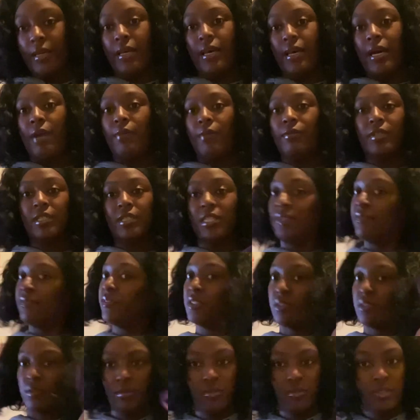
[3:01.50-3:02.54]
I really didn't
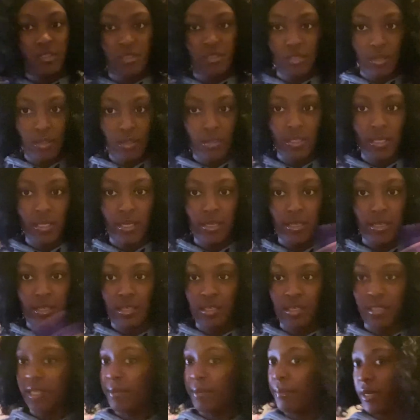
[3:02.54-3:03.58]
even use this all
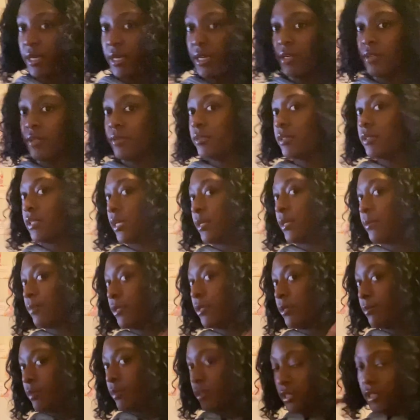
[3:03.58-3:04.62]
day. Like my hair was like
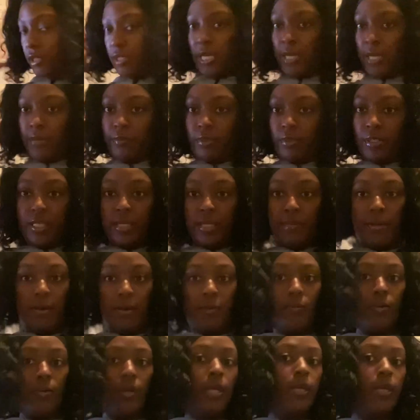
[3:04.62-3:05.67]
pretty much not really in my
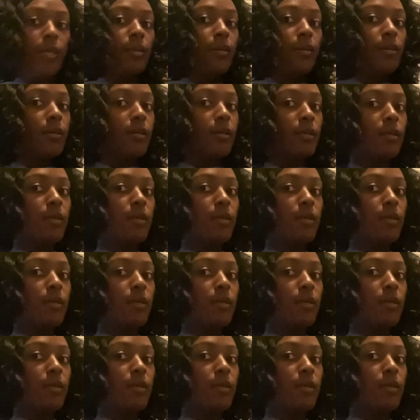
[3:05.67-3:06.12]
way.